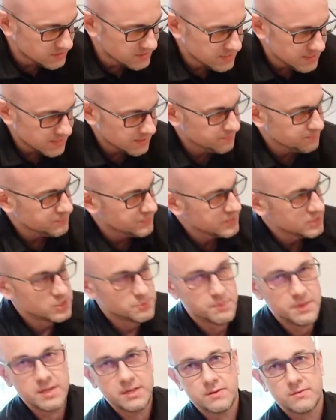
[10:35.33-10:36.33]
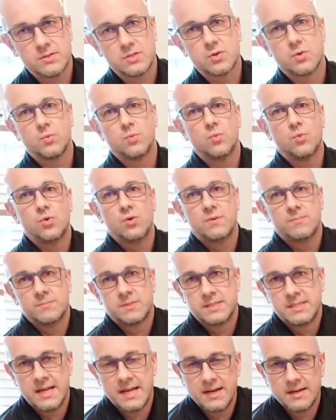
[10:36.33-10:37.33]
that this speaker is a warm
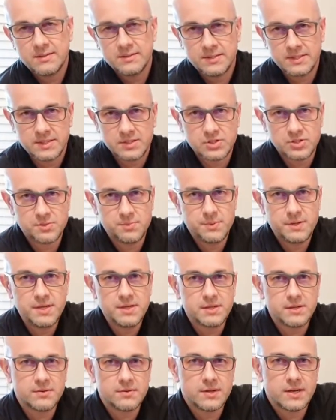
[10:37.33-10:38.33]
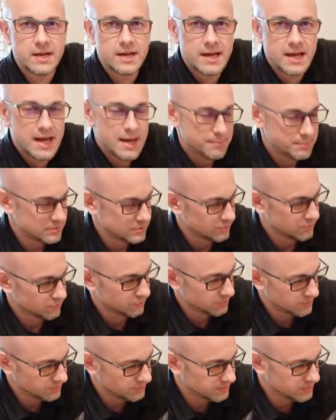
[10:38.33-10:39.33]
sounding speaker, and I happen to
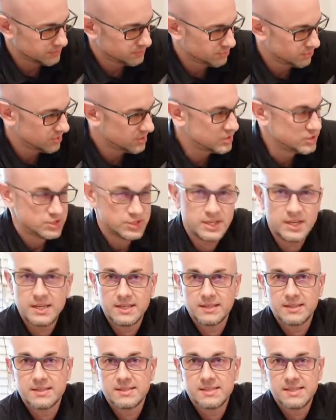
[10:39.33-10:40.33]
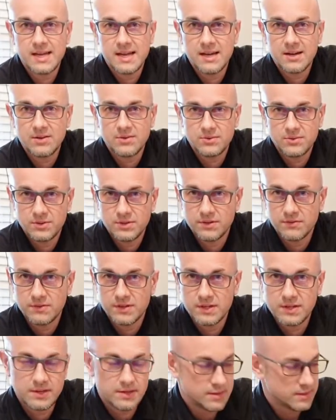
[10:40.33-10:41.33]
really appreciate the sound of
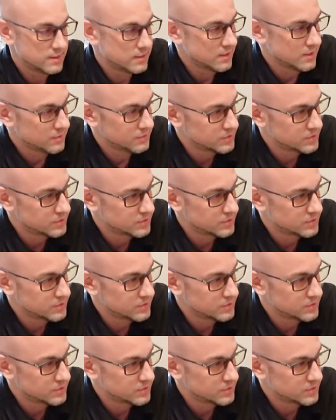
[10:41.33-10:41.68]
it, you know,